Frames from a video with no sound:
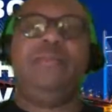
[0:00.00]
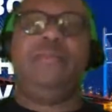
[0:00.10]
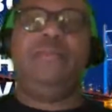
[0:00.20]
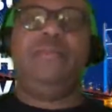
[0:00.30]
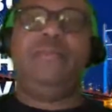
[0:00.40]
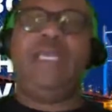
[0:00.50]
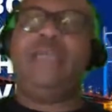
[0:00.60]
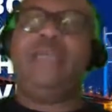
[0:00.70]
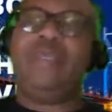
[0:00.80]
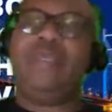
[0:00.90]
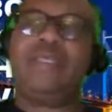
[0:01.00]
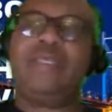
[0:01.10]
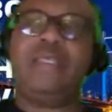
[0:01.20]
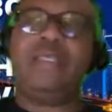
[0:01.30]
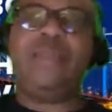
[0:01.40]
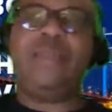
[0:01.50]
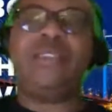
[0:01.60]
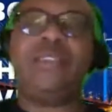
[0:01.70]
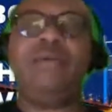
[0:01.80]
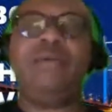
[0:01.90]
Thank you for catching another episode of
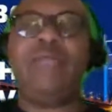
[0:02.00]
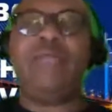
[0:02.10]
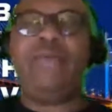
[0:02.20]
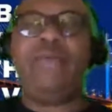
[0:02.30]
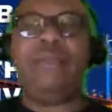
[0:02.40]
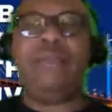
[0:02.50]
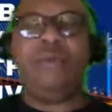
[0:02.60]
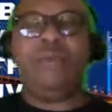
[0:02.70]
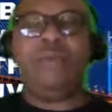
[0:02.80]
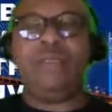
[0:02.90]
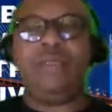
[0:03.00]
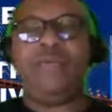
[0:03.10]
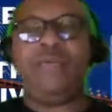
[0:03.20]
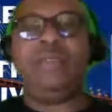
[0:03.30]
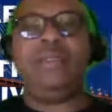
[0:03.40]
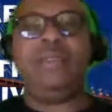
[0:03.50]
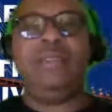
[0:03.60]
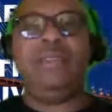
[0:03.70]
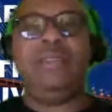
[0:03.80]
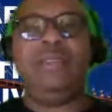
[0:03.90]
Life is About More Than Living,
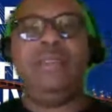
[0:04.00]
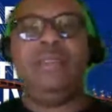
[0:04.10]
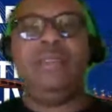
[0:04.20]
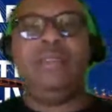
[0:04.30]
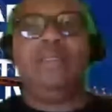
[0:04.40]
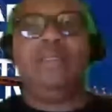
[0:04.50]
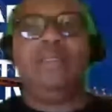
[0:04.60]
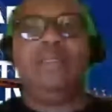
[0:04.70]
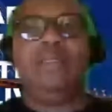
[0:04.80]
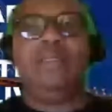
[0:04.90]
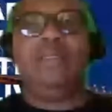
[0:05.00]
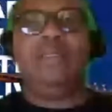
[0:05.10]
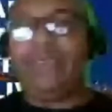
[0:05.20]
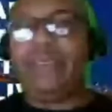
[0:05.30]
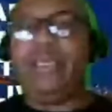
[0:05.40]
a podcast.